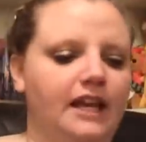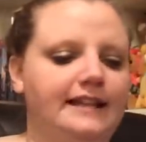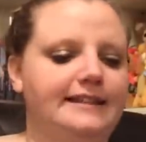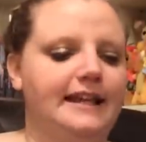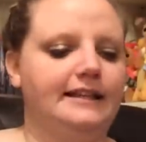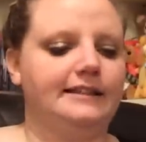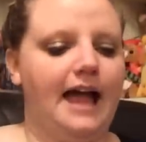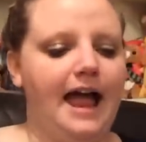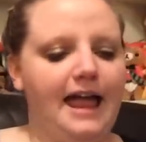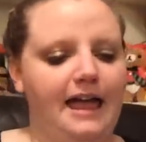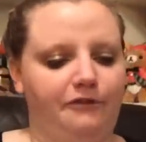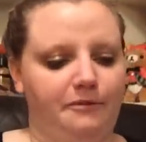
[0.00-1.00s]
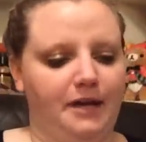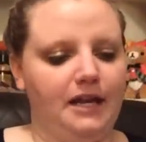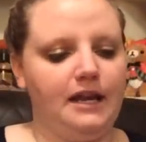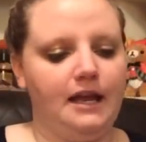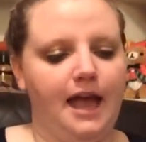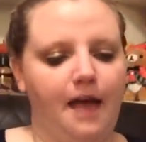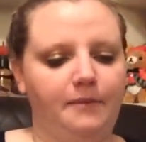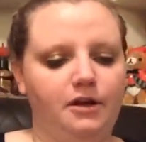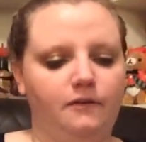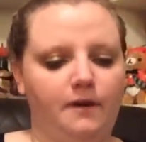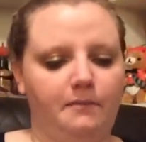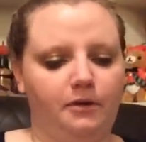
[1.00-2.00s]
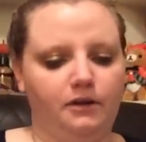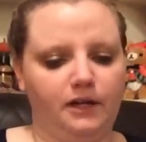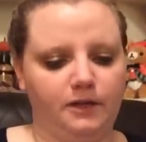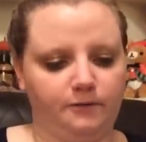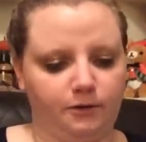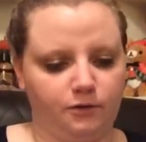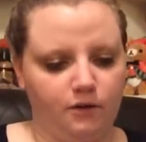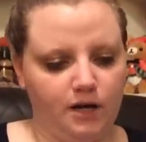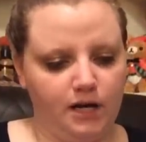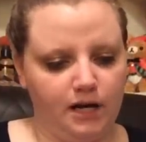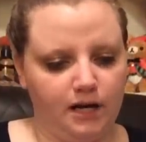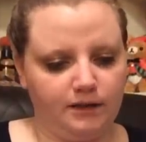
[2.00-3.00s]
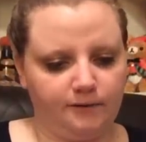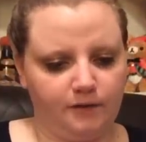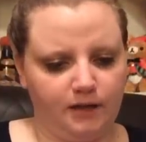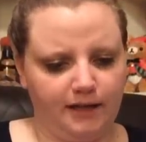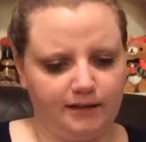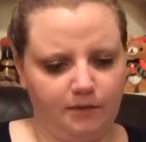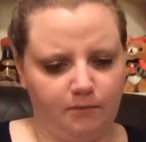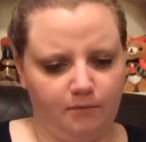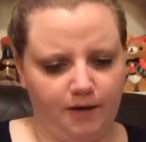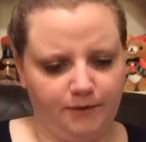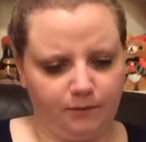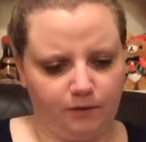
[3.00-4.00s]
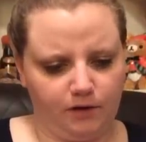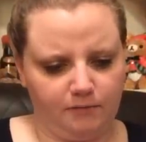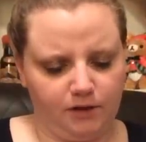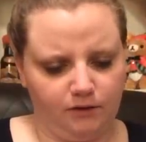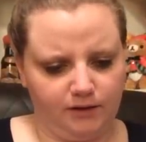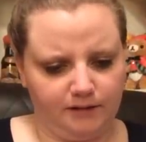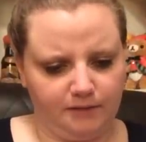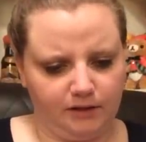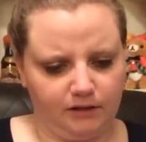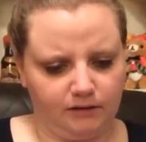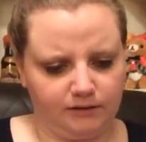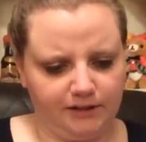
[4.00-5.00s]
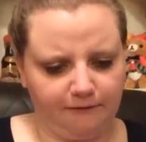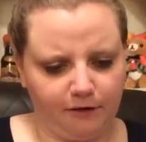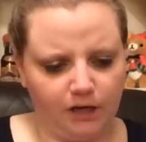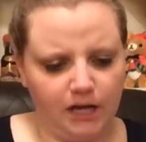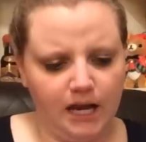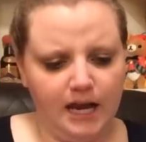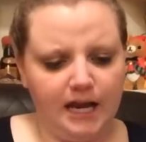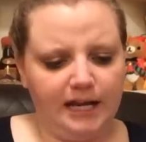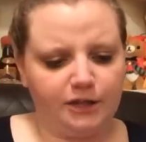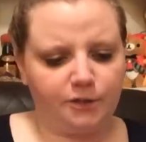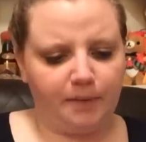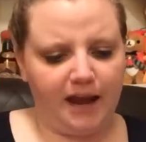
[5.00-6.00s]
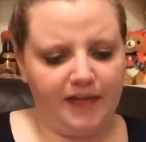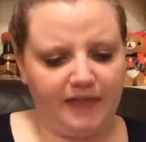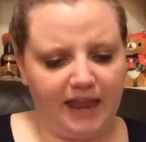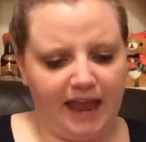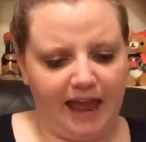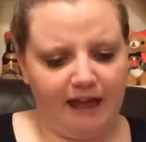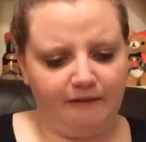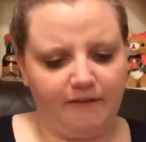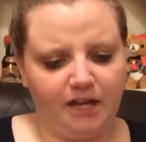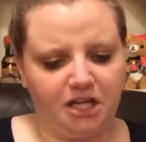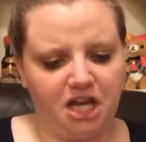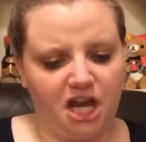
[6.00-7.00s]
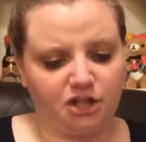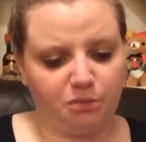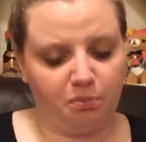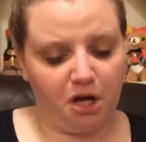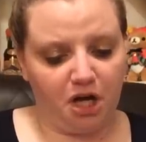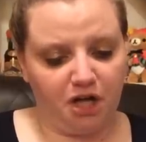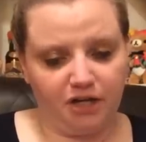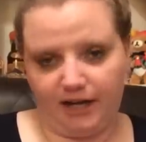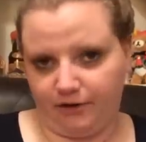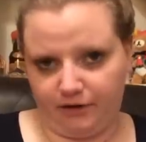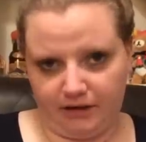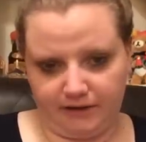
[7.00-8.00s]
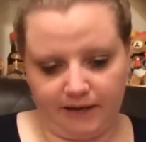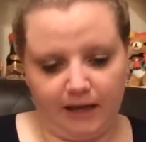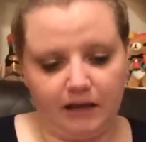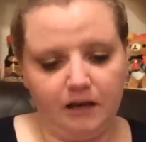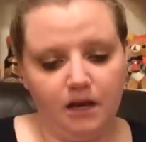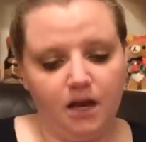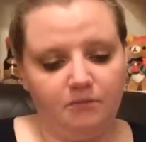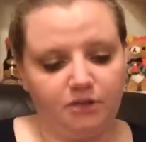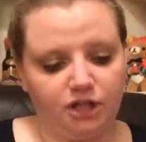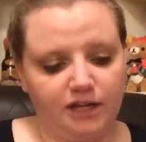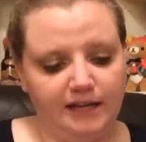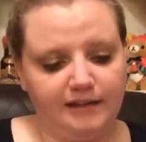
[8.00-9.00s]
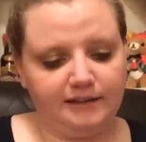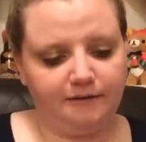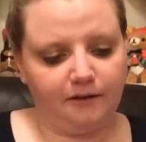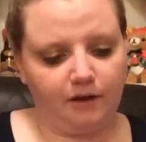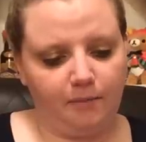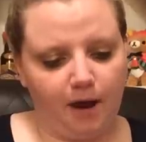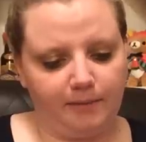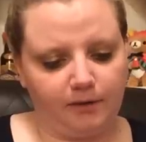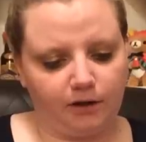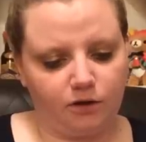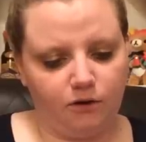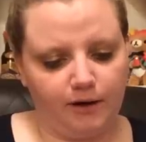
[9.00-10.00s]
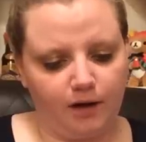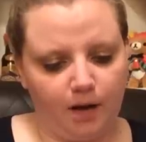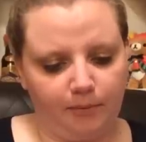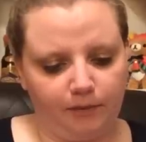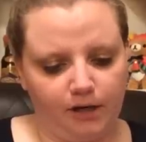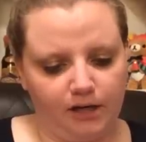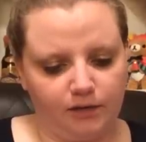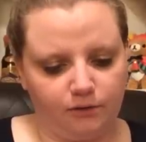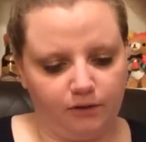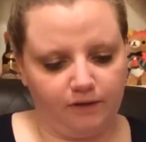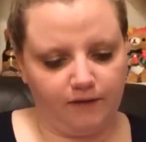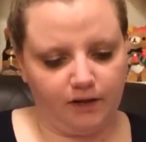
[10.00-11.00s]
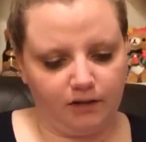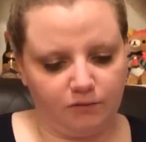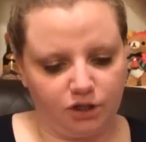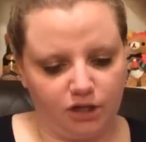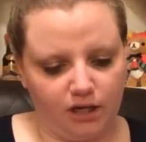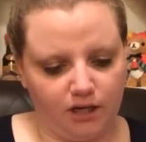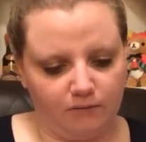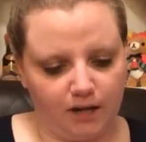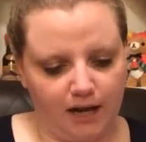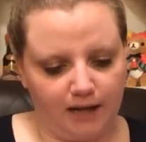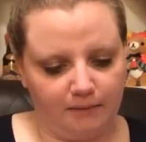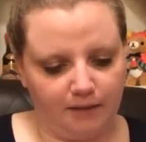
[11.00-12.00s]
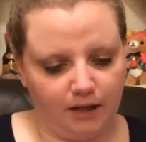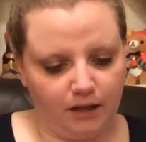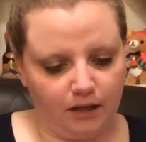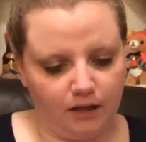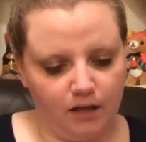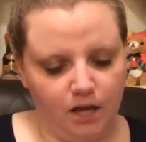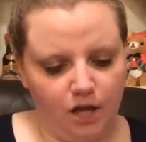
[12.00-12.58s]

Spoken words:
It says, "Hi everybody, happy November and thanks for joining us. For the next couple of months, we're going to be doing something a little different. In Japan, they have gashapon, I don't know how to say it, machines, a very popular coin-operated toy vending machine, blah, blah, blah.